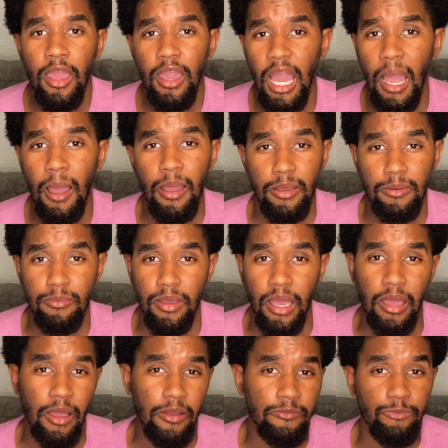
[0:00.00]

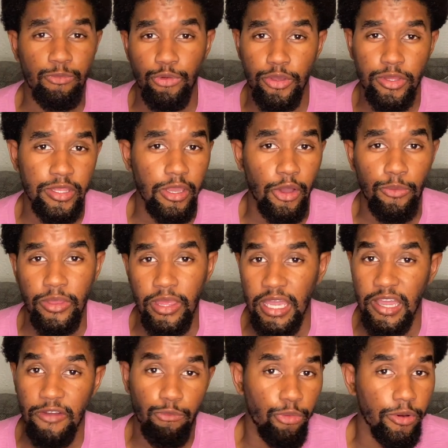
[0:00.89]
I really only
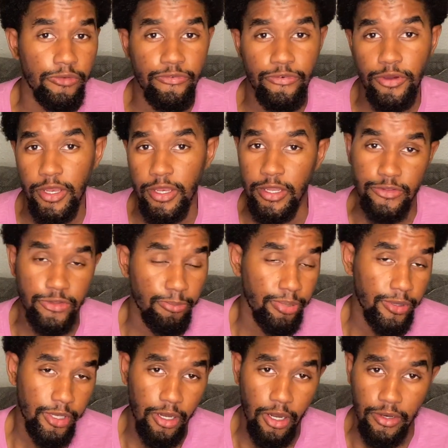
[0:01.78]
have one foot in it, to
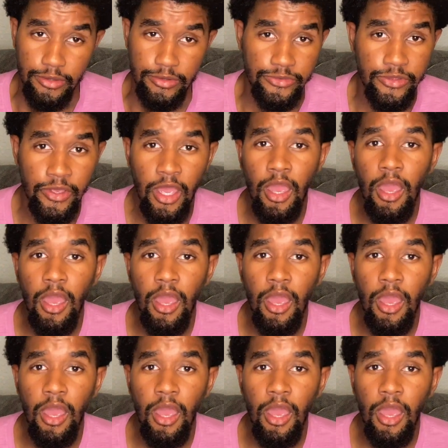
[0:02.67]
be honest.